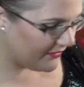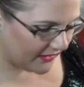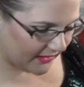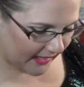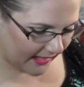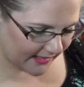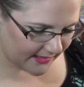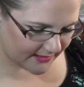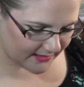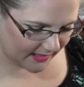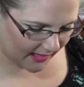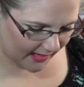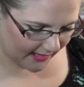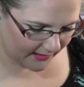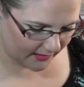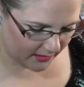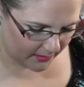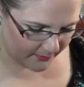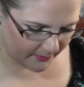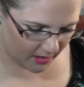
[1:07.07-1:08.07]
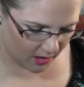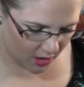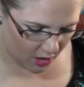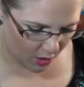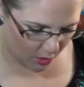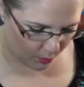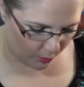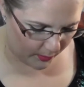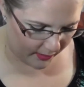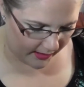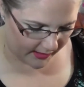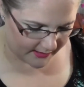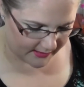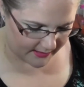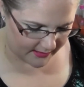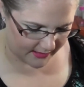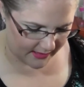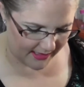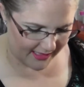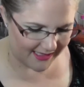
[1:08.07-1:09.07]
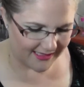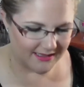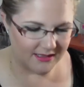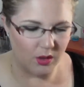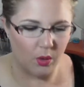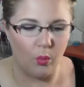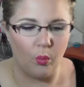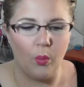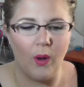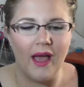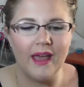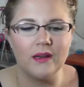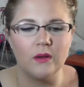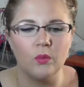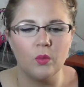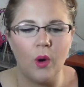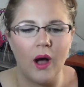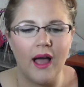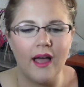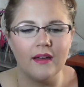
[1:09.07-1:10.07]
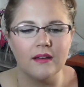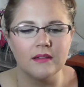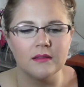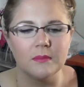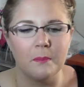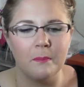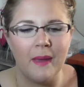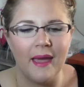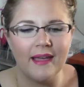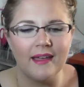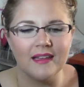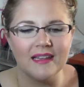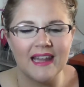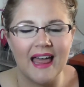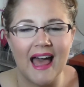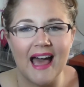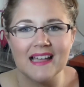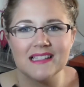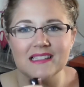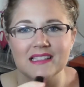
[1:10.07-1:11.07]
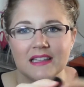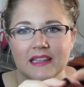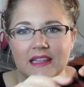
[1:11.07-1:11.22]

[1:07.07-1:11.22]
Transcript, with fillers: The next item was this Wet n Wild Mega Last